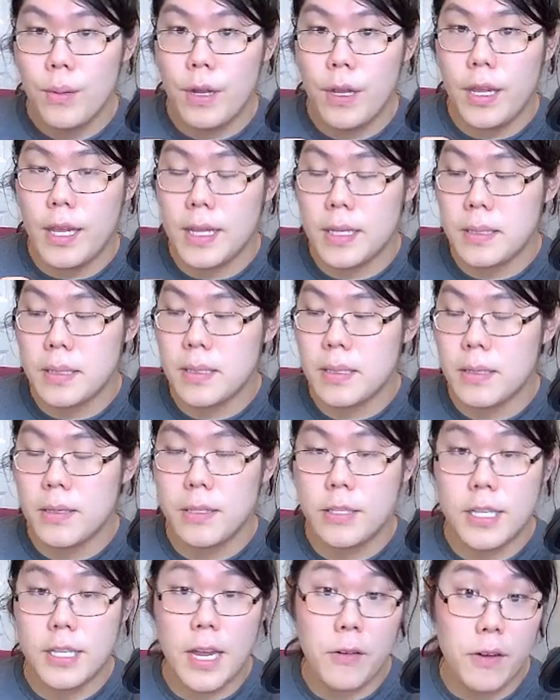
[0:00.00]

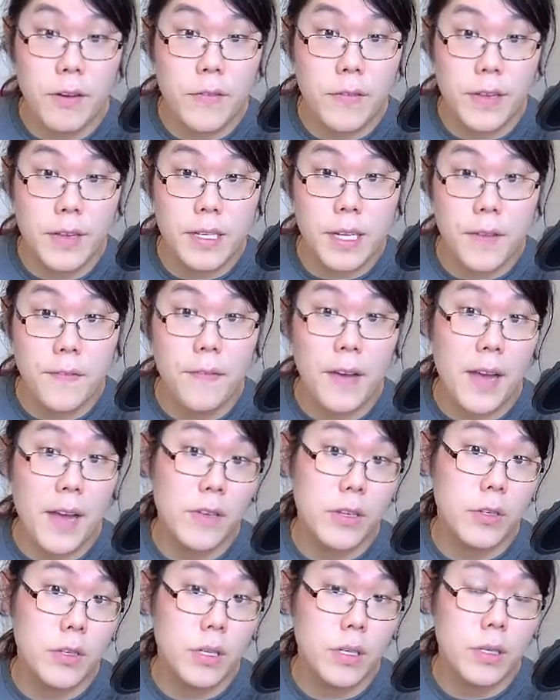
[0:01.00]
Serif is like
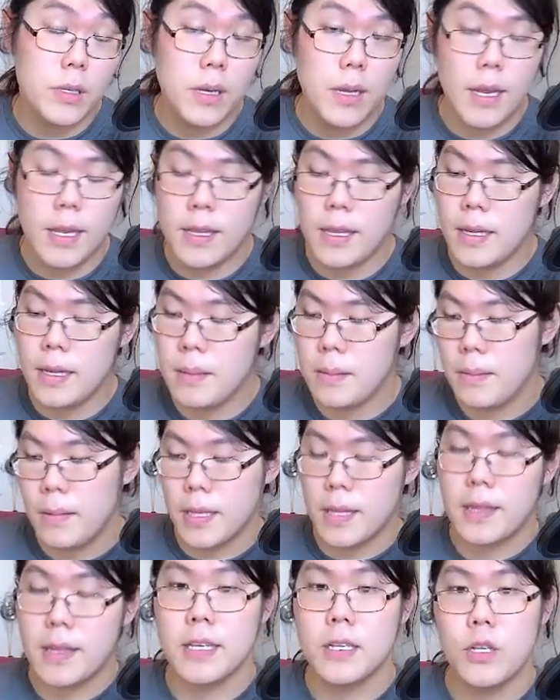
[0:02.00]
$500, and then
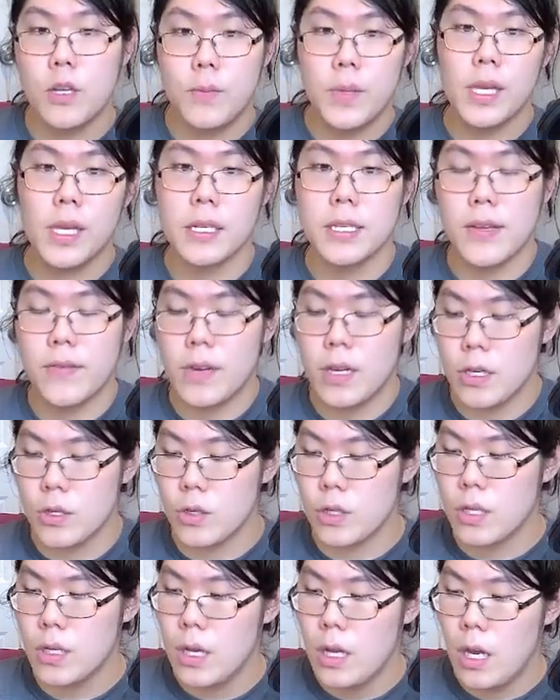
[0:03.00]
like this could be like $700.